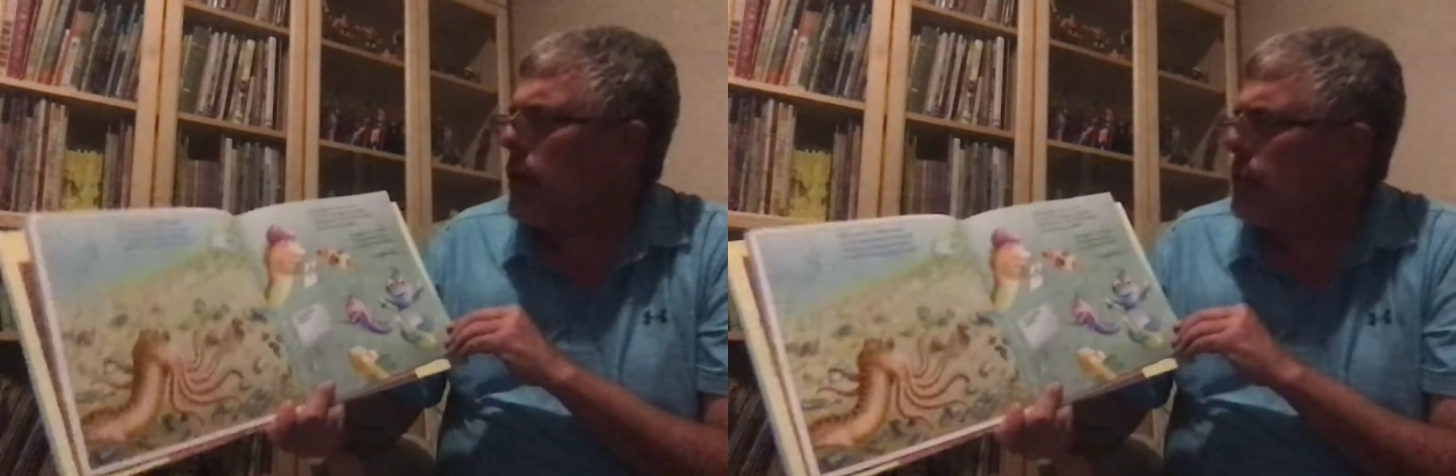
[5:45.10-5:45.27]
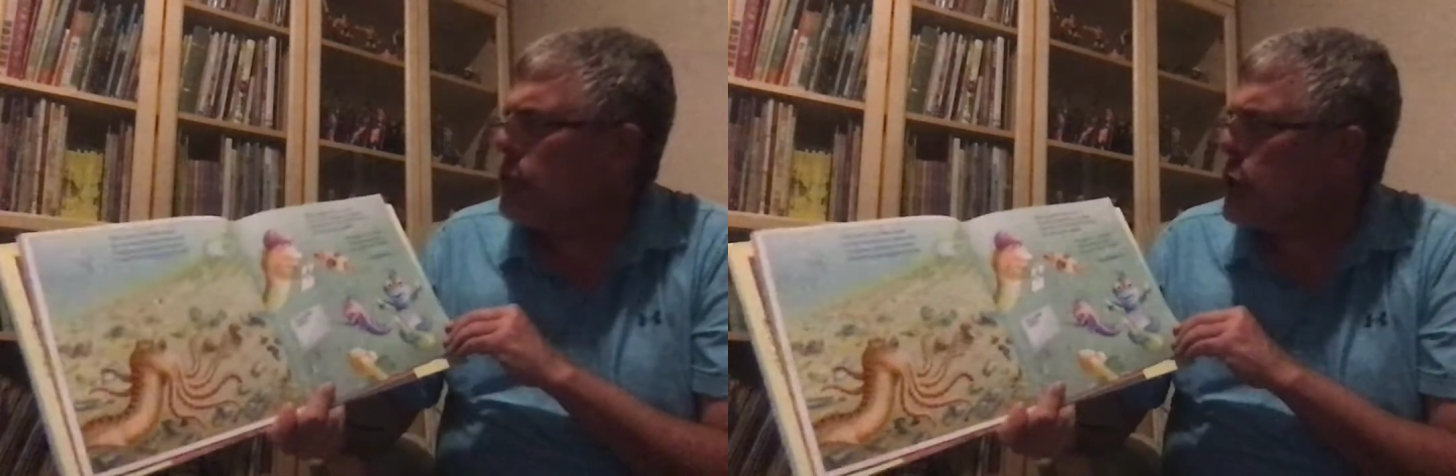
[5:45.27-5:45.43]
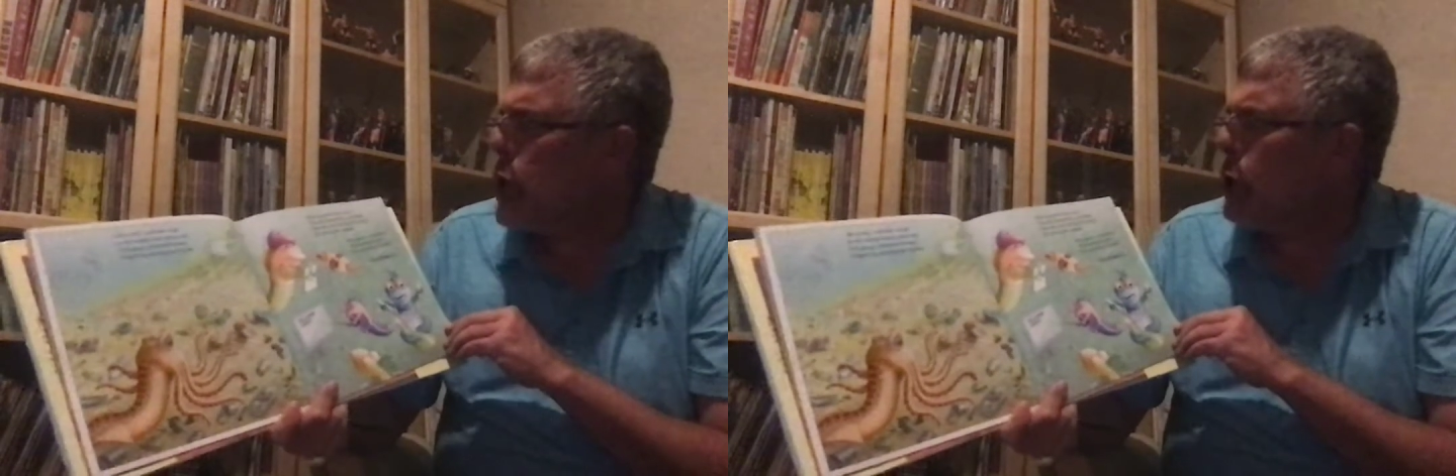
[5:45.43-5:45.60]

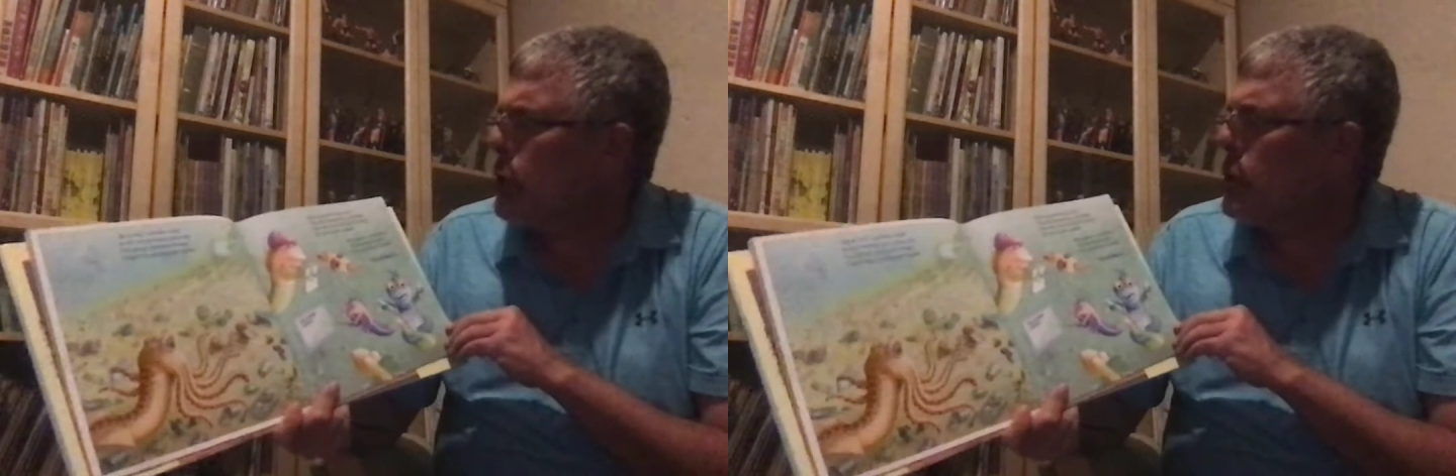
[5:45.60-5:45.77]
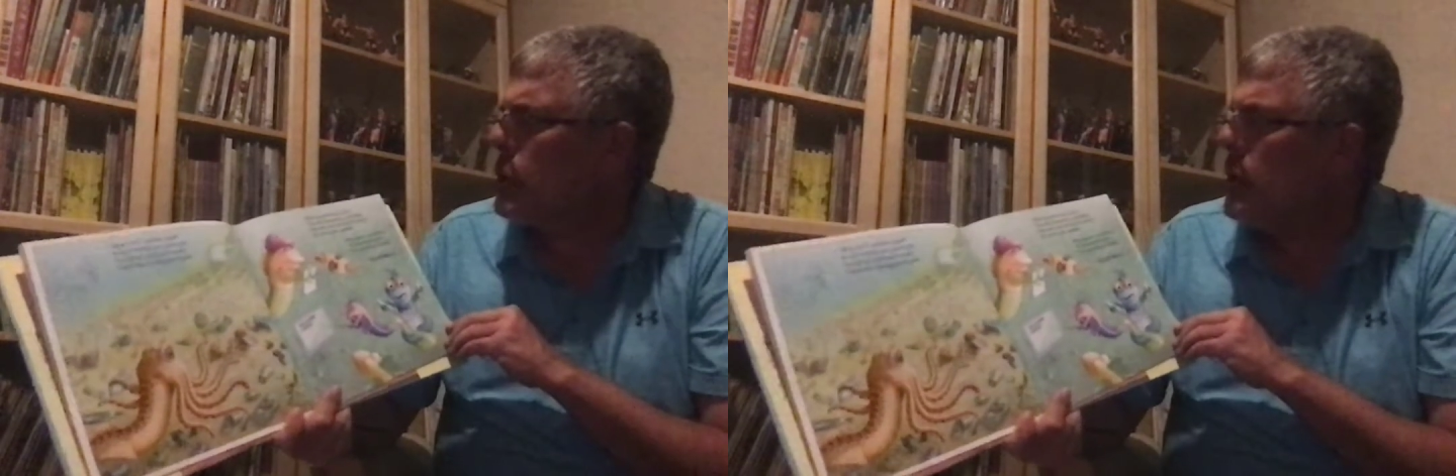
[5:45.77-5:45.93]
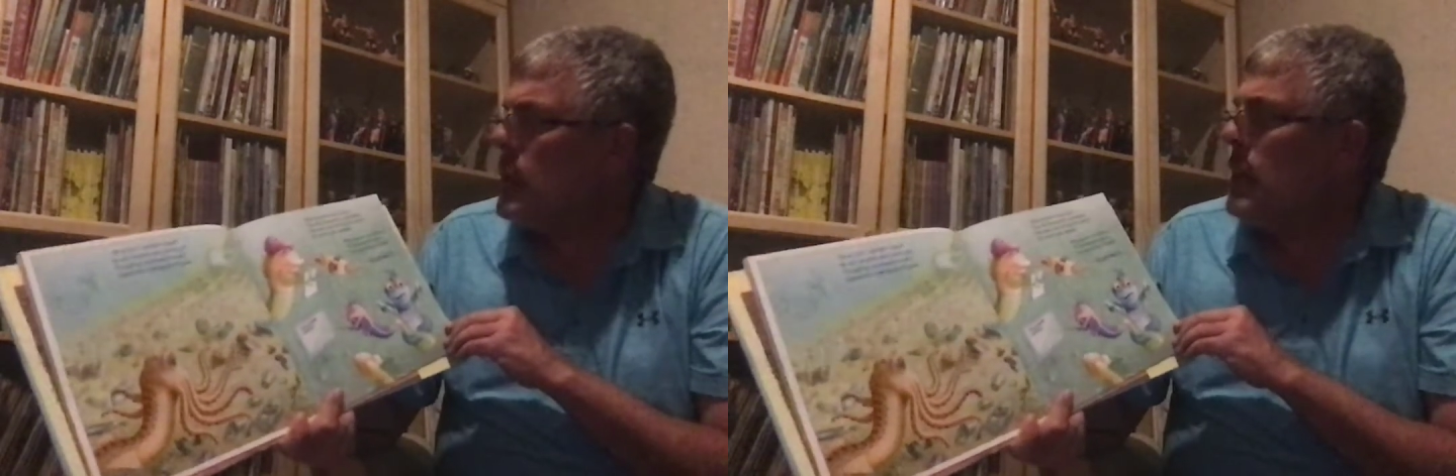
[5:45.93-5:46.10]
of gunk.
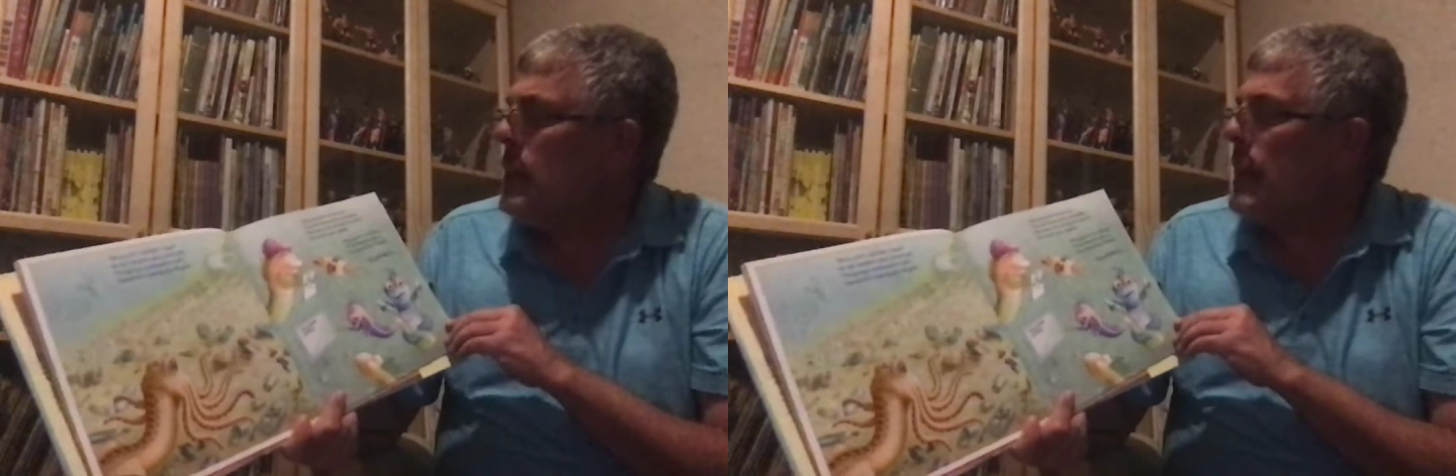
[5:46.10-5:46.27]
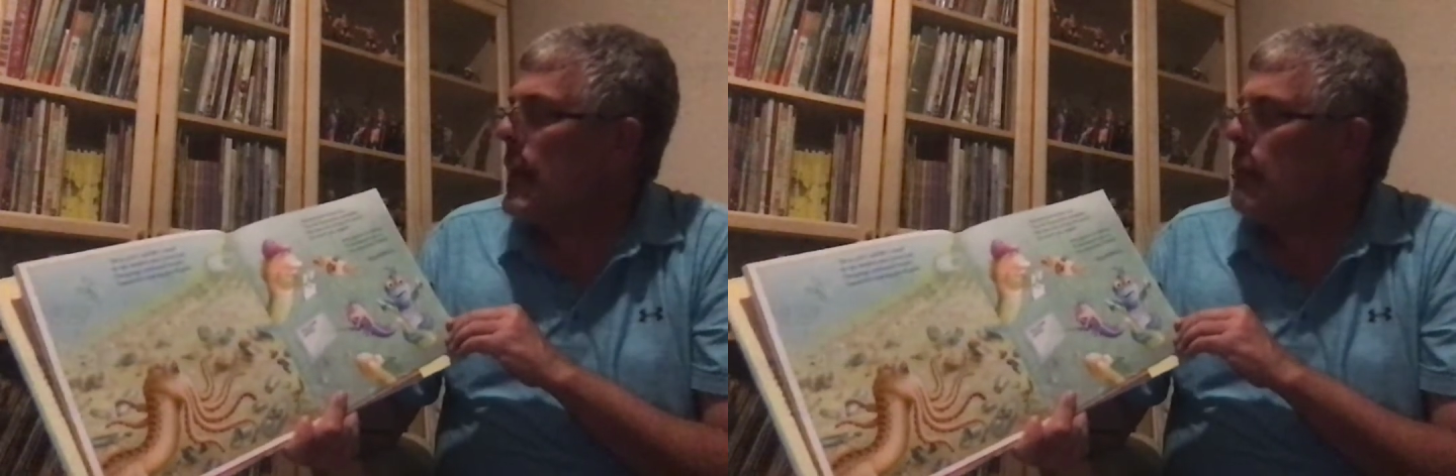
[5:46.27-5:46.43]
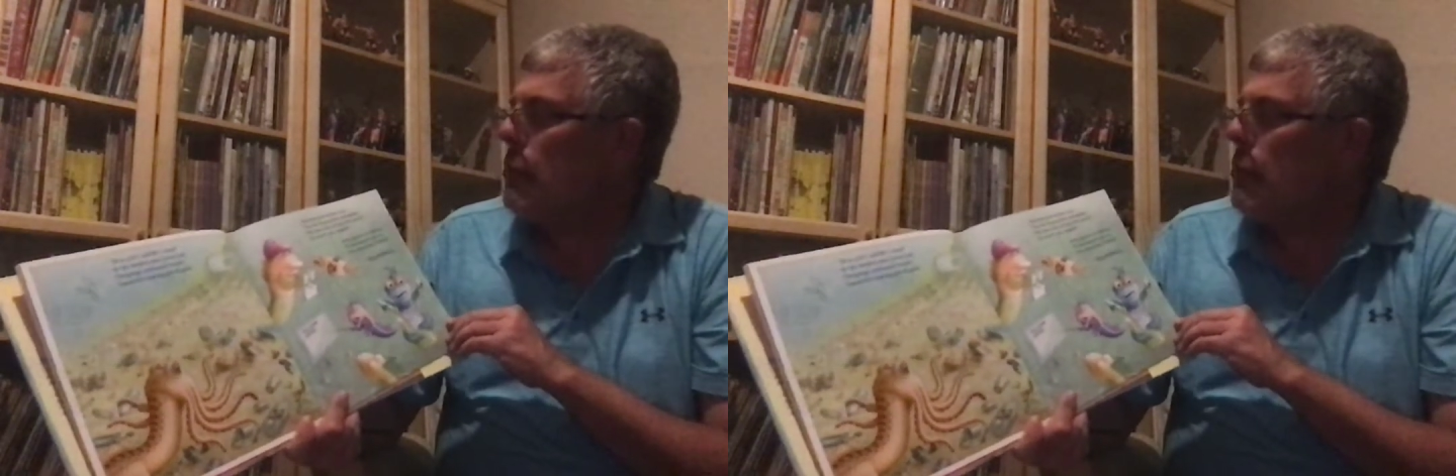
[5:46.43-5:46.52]
They